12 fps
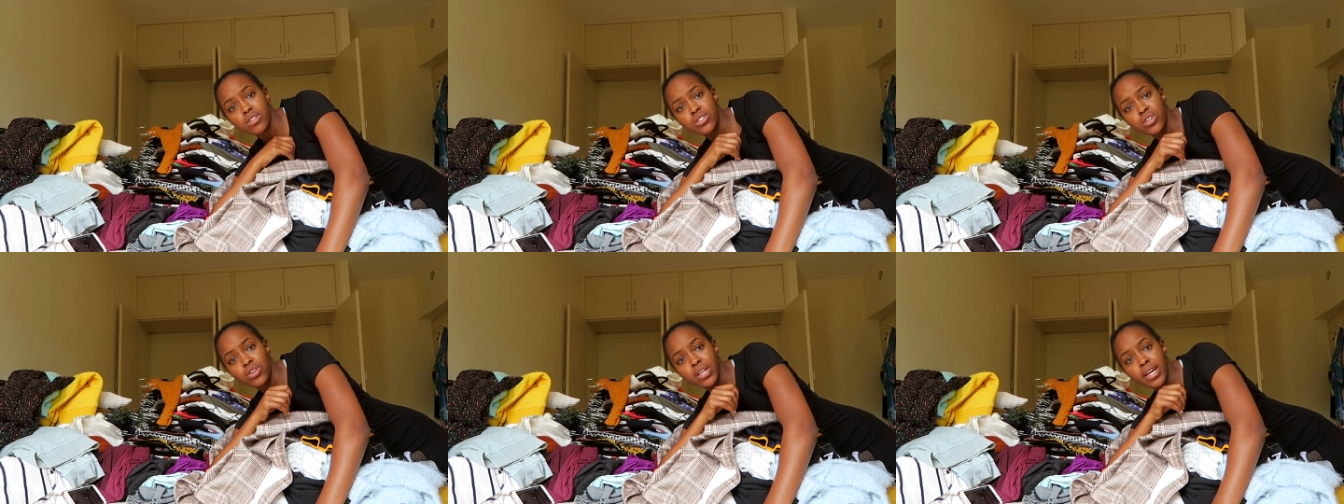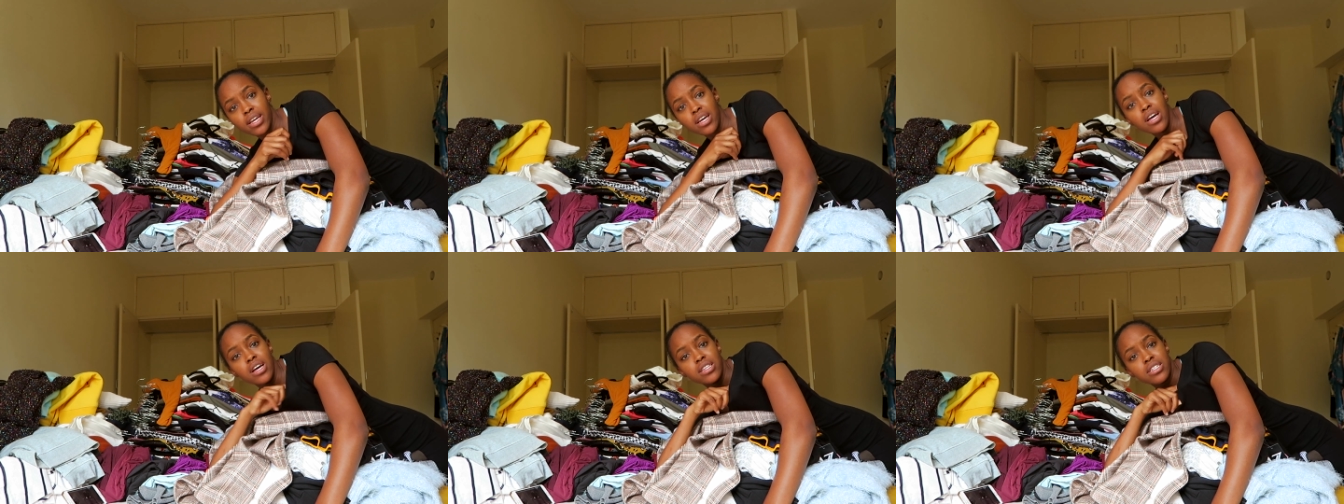So, like,
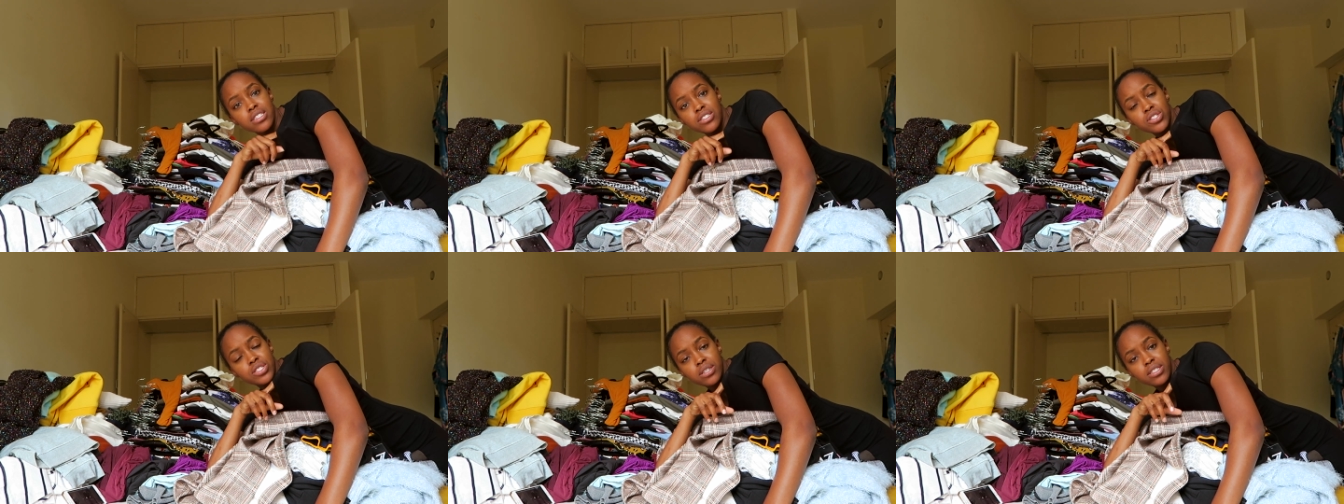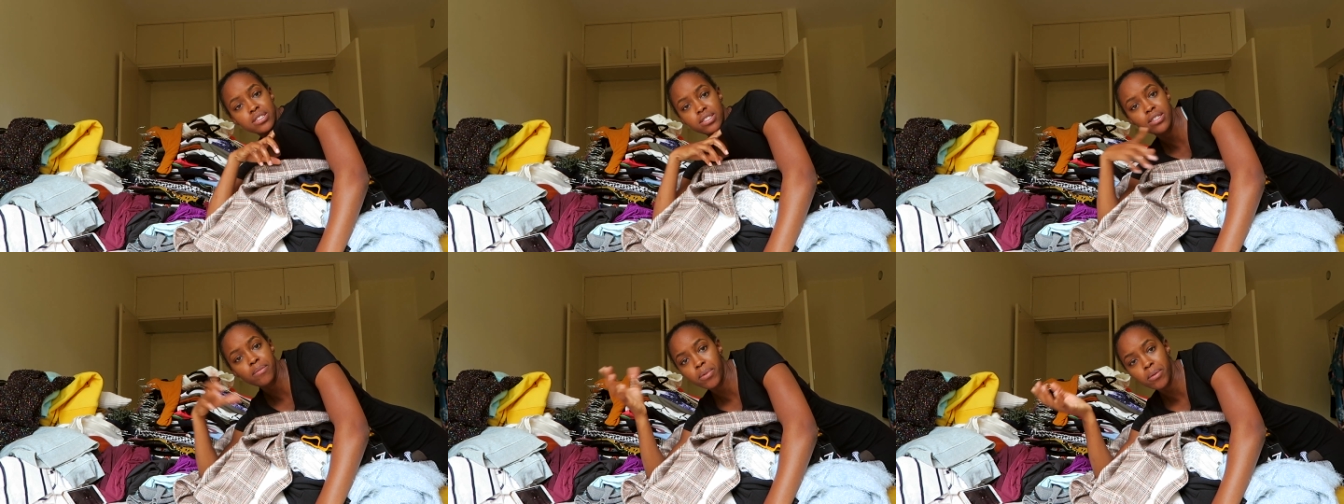this is just a
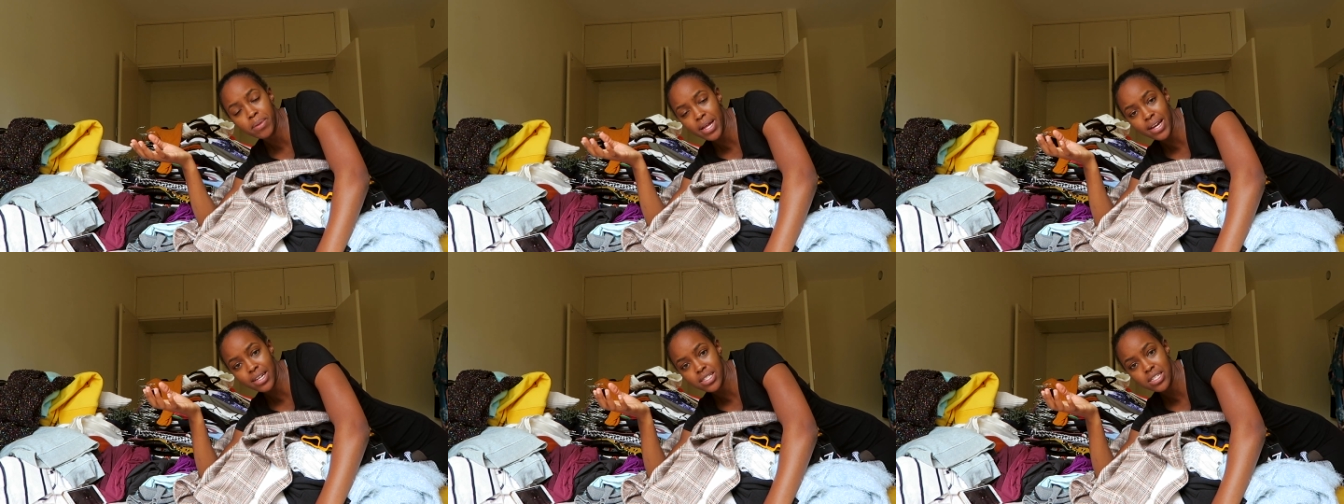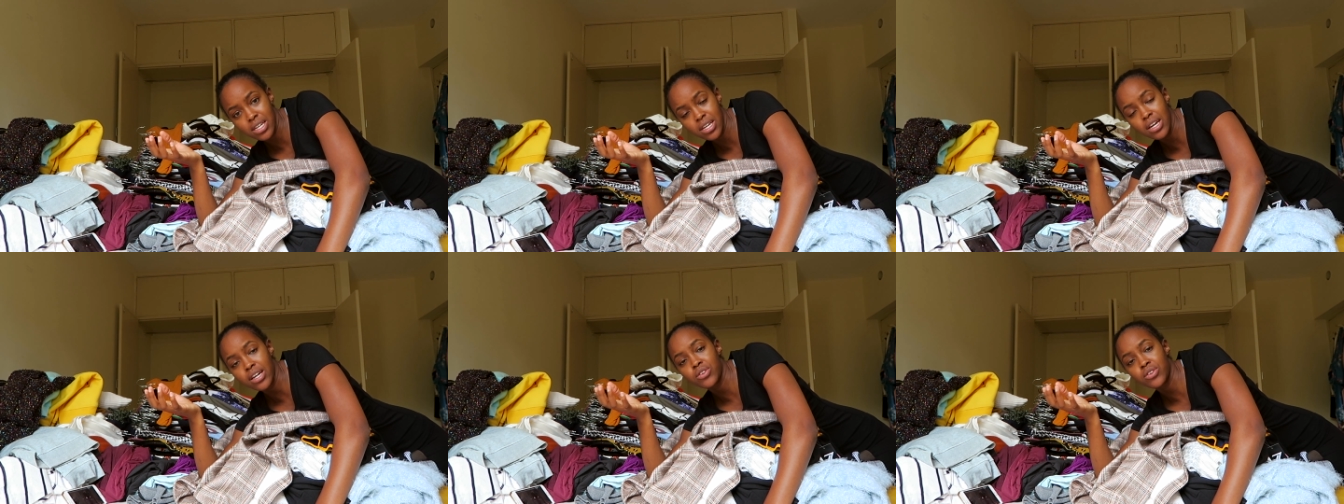simple black tee.